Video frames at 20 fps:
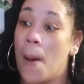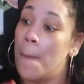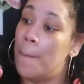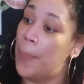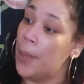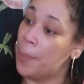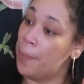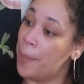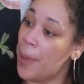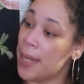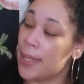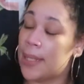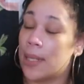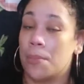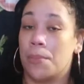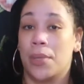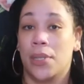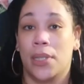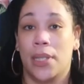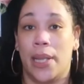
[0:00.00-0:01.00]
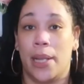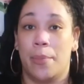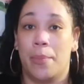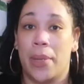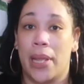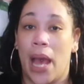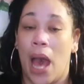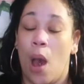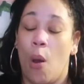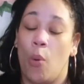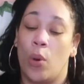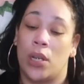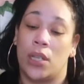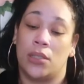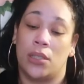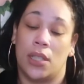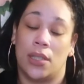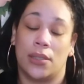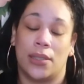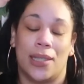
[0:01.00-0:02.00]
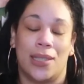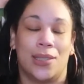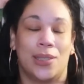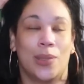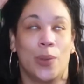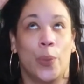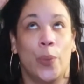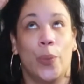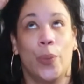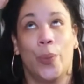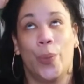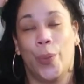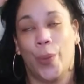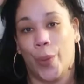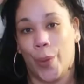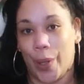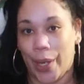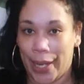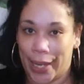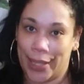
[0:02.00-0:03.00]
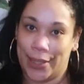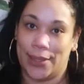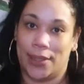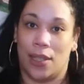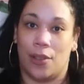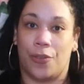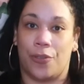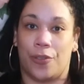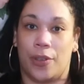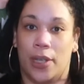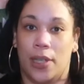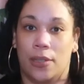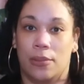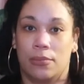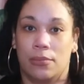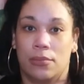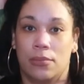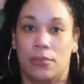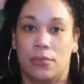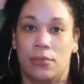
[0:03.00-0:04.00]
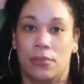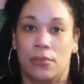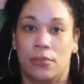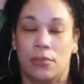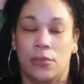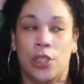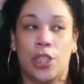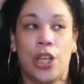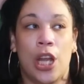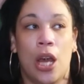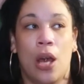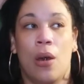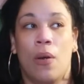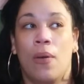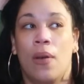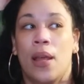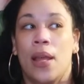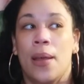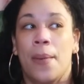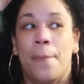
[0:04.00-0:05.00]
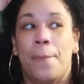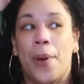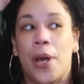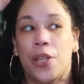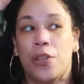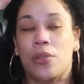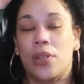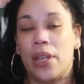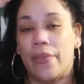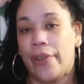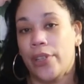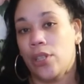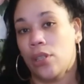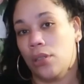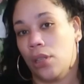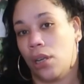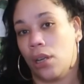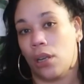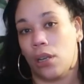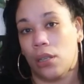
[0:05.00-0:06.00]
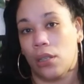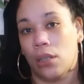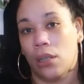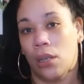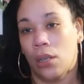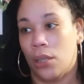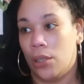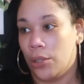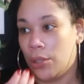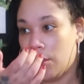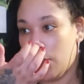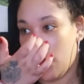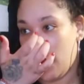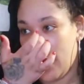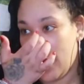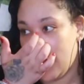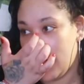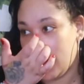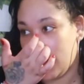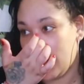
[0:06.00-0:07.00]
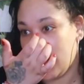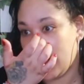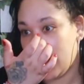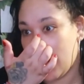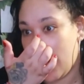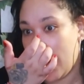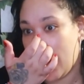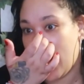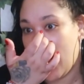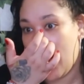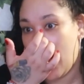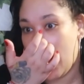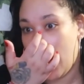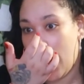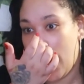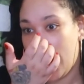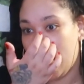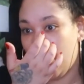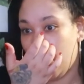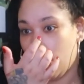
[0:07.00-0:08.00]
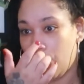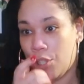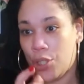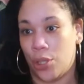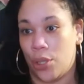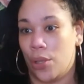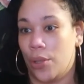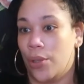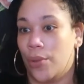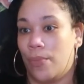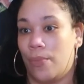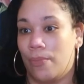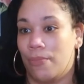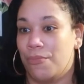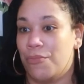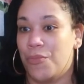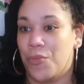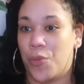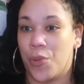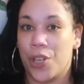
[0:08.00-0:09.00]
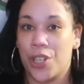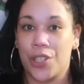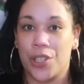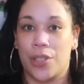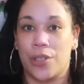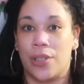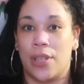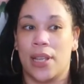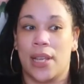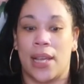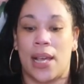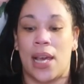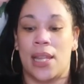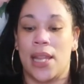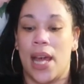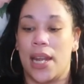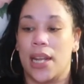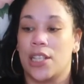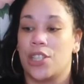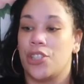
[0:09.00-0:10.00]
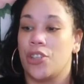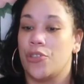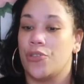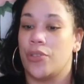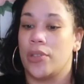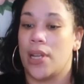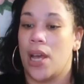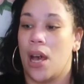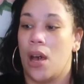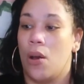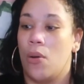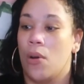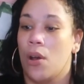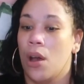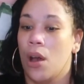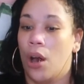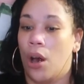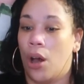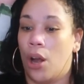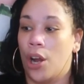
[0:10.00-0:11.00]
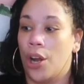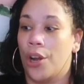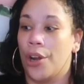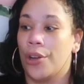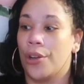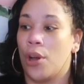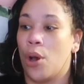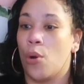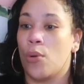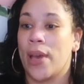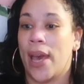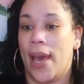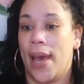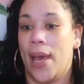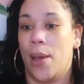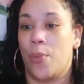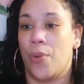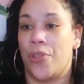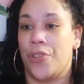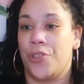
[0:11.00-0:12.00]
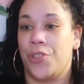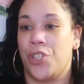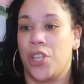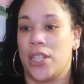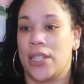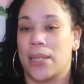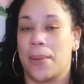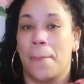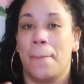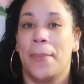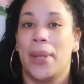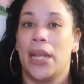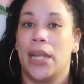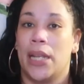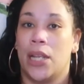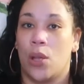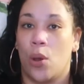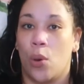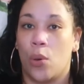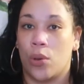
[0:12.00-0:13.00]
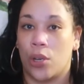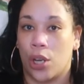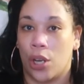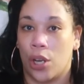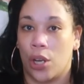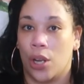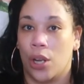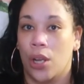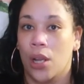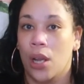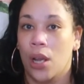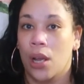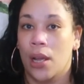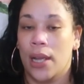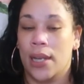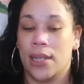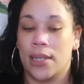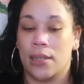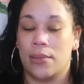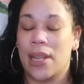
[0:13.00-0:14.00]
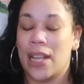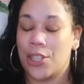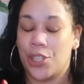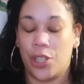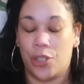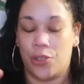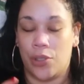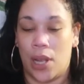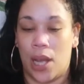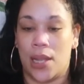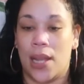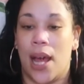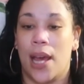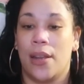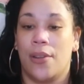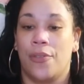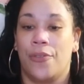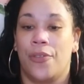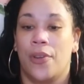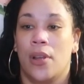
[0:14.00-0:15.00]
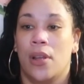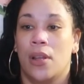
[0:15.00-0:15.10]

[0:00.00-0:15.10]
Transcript: But best and believe me, I would have done things way different. You know, but you live and you learn. You know, and it's just like there's we're, like, a lot of children now are okay with just mediocre. And it's not children, a lot of